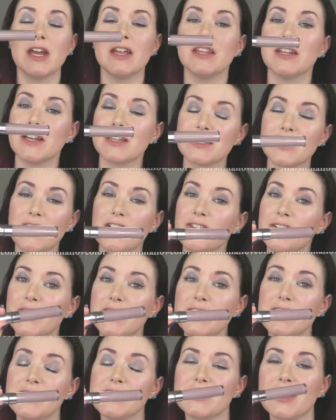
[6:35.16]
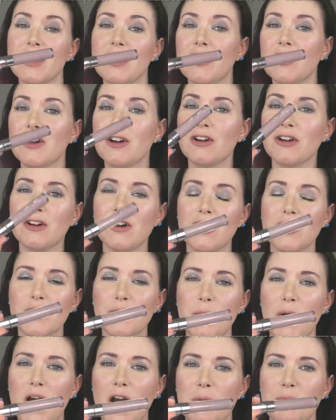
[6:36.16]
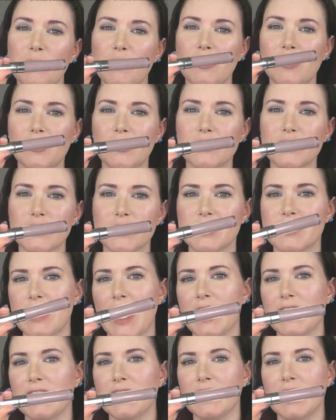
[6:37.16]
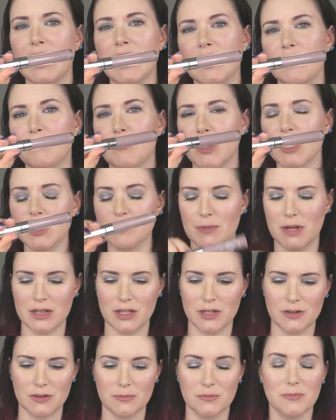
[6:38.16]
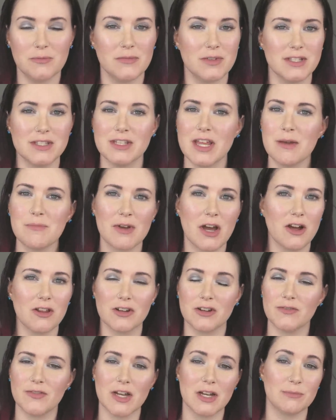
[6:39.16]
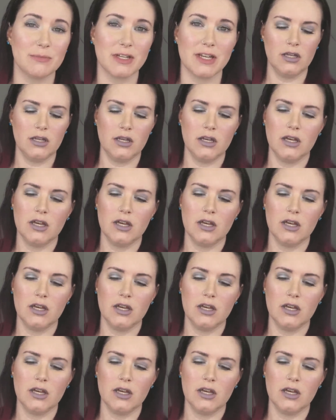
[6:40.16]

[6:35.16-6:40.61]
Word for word: And the next color is ColourPop Ultra Satin in Marshmallow. Same color family.